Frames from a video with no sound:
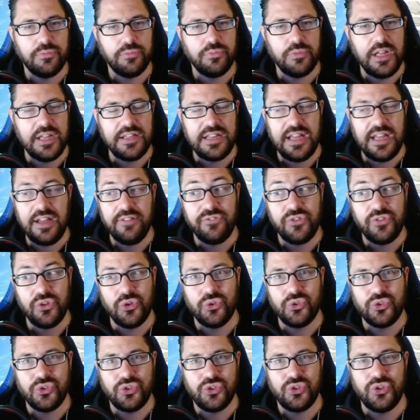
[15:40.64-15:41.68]
and that
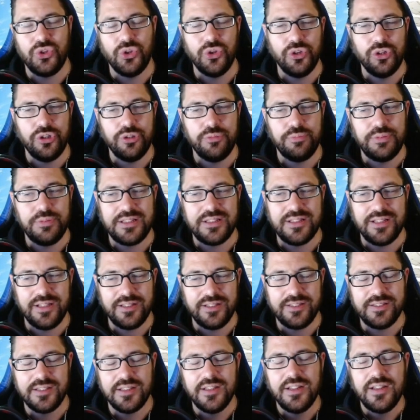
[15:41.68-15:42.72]
feels good
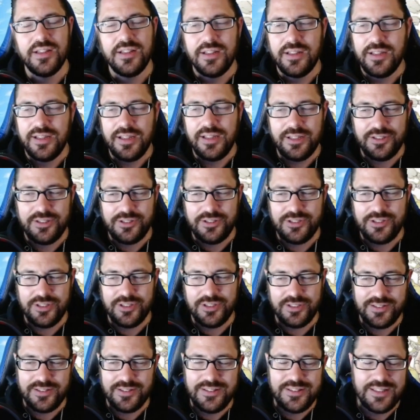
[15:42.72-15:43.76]
because it's
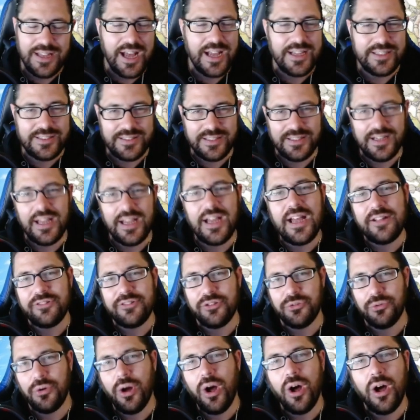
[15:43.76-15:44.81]
just nice to not have
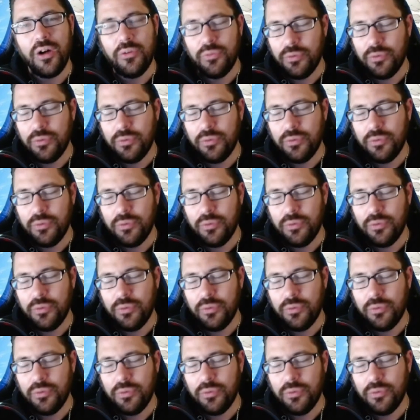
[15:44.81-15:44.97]
to raw.